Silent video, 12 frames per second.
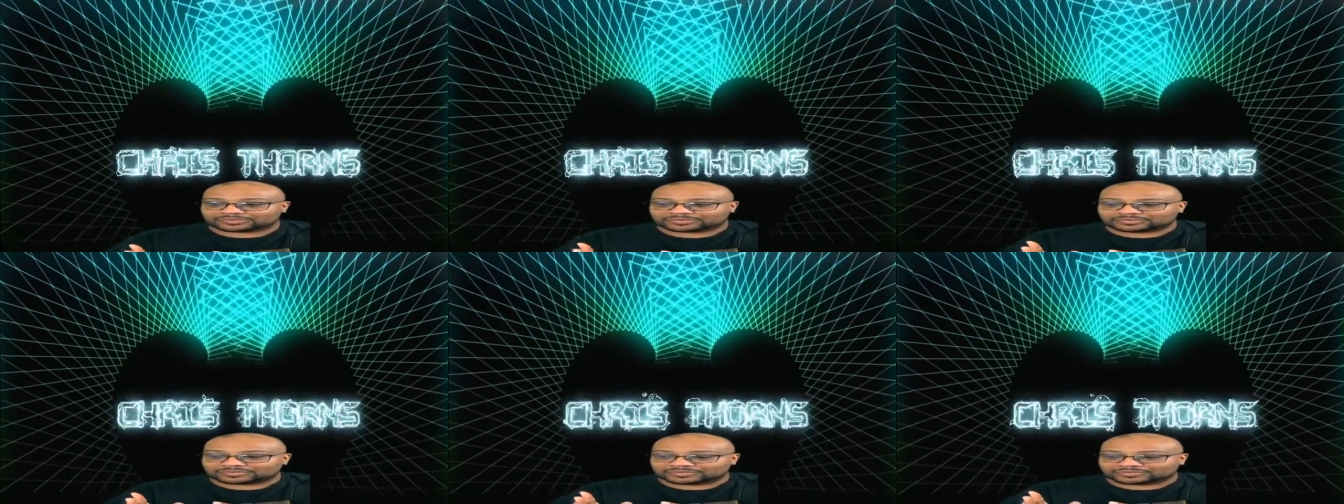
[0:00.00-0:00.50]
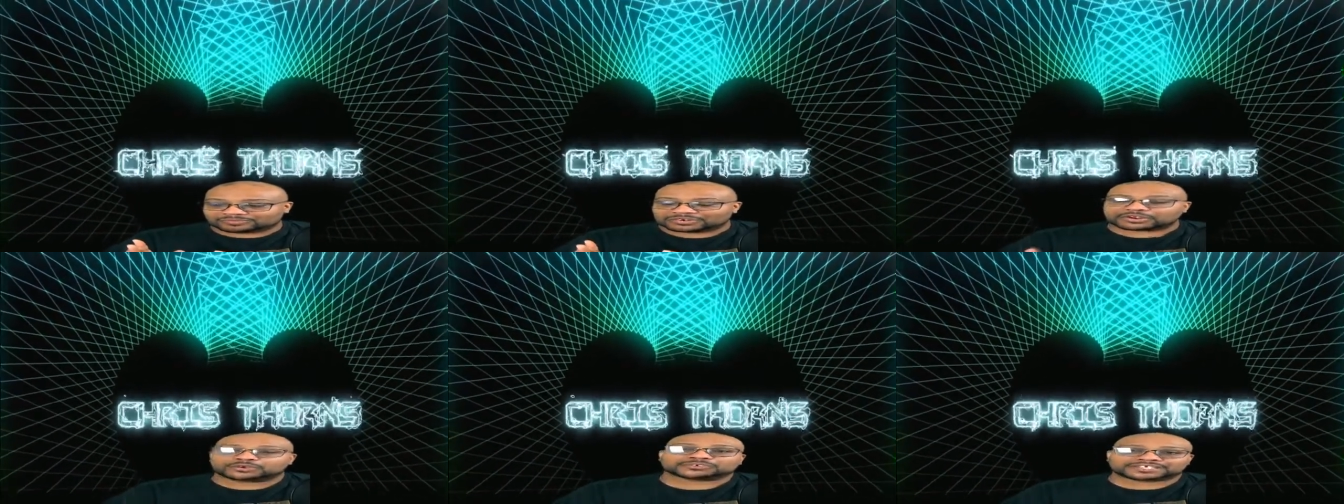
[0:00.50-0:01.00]
for
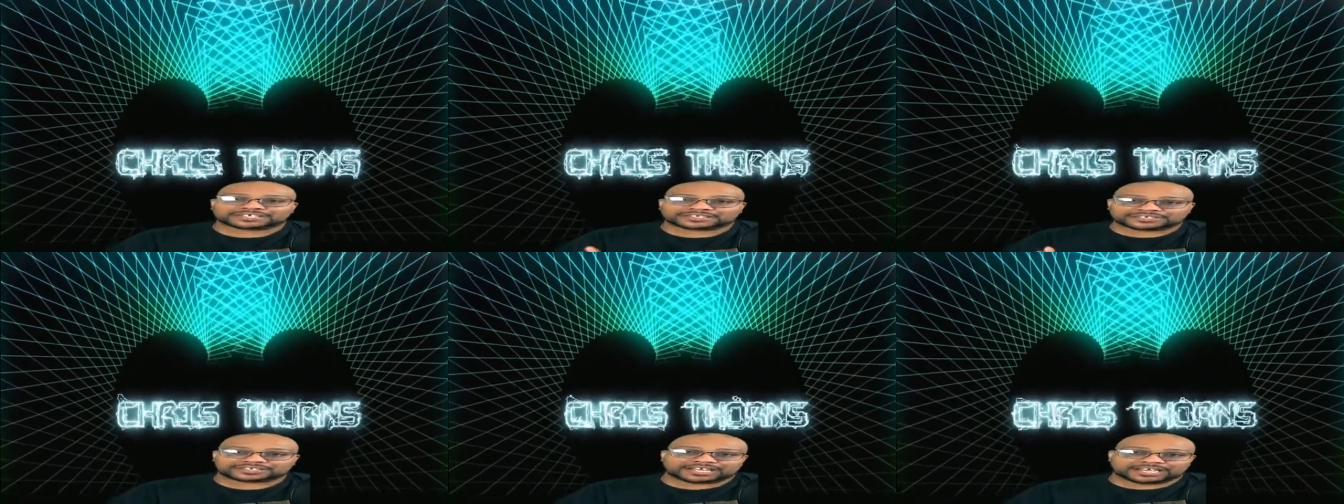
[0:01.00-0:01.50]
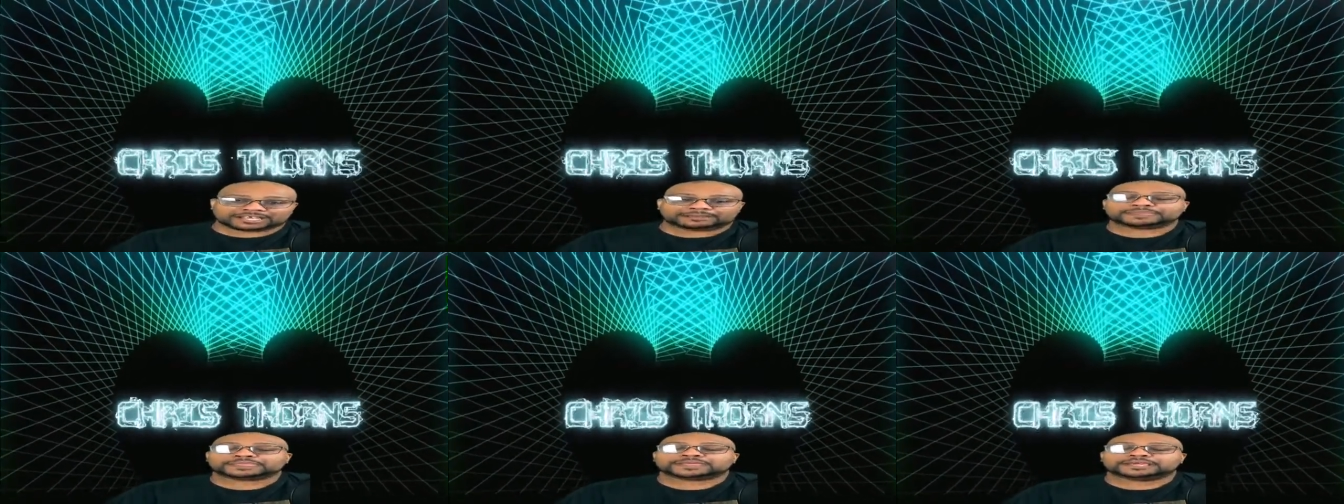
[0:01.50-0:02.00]
the team time.
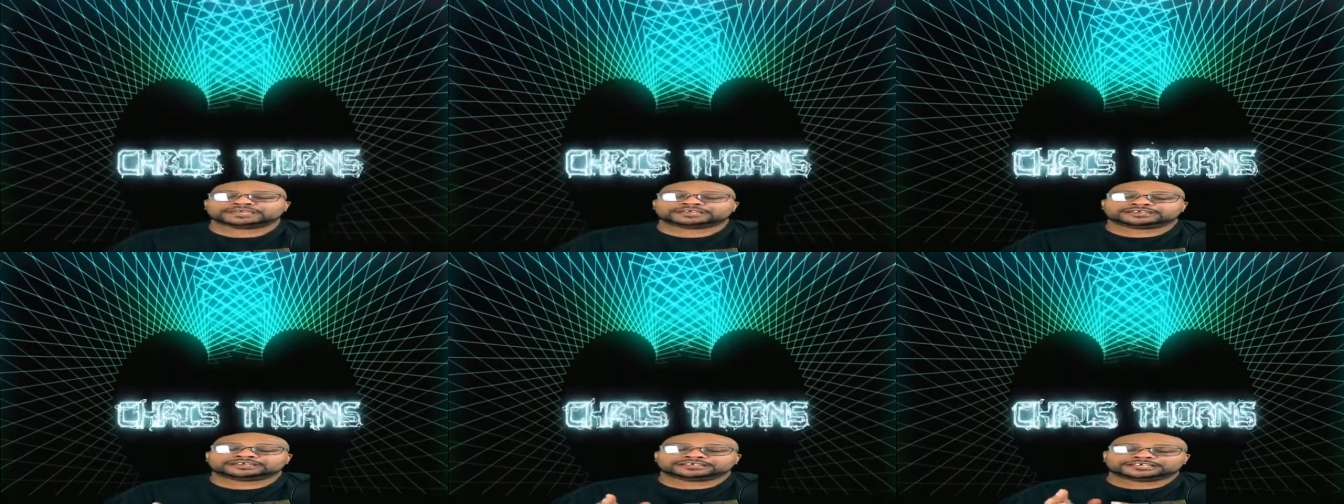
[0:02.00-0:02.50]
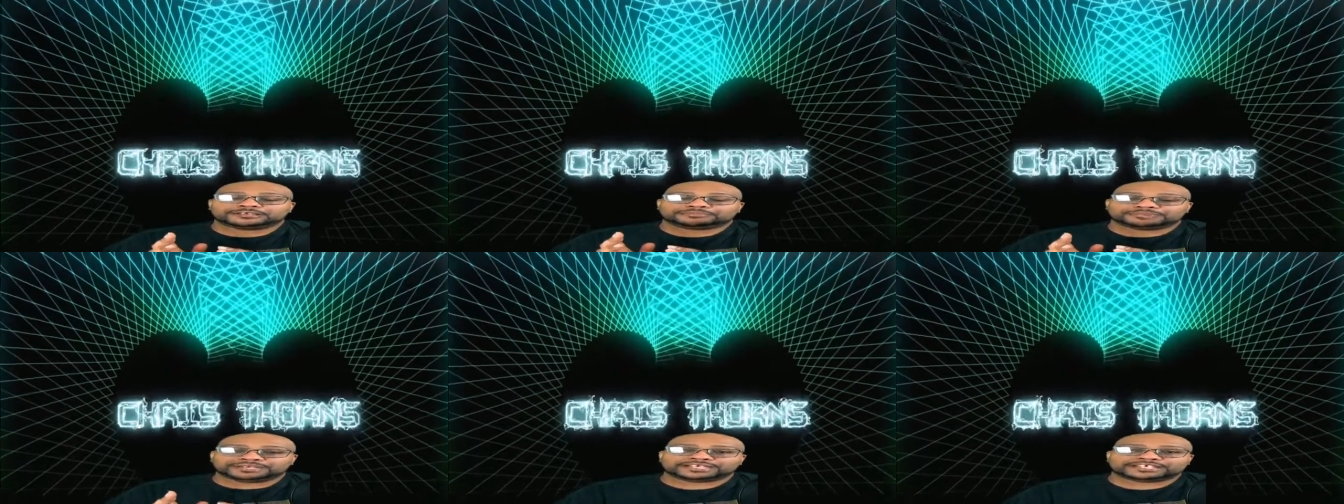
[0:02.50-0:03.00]

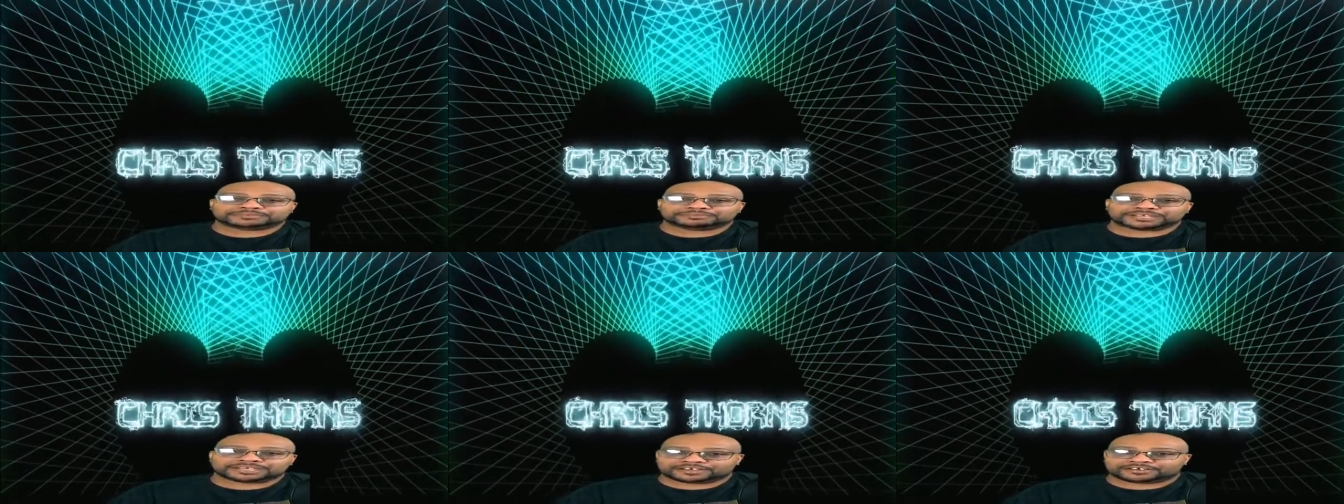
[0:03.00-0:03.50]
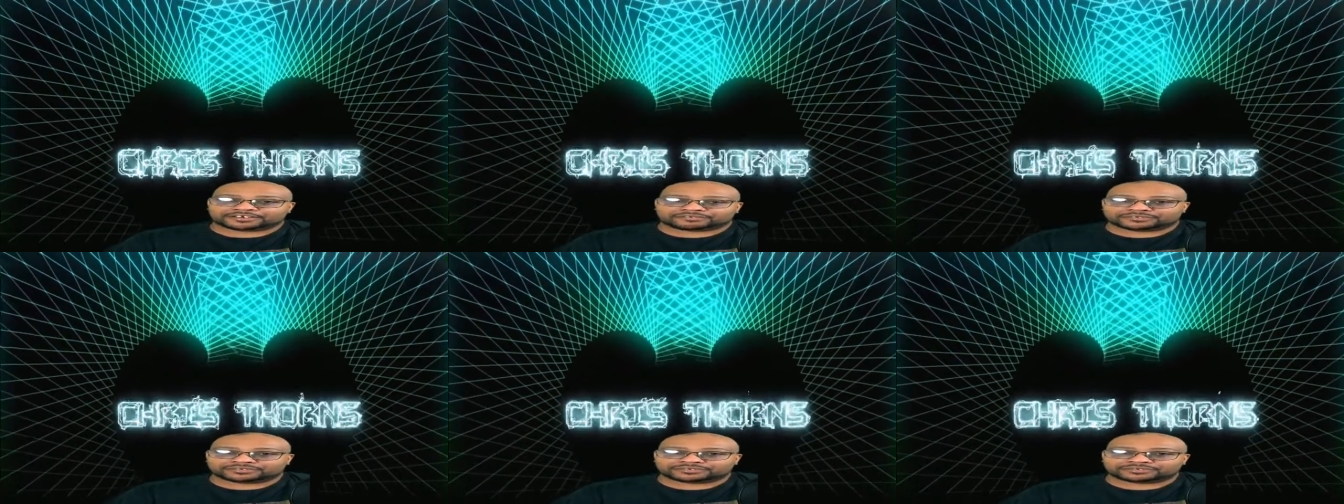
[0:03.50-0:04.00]
Please be careful.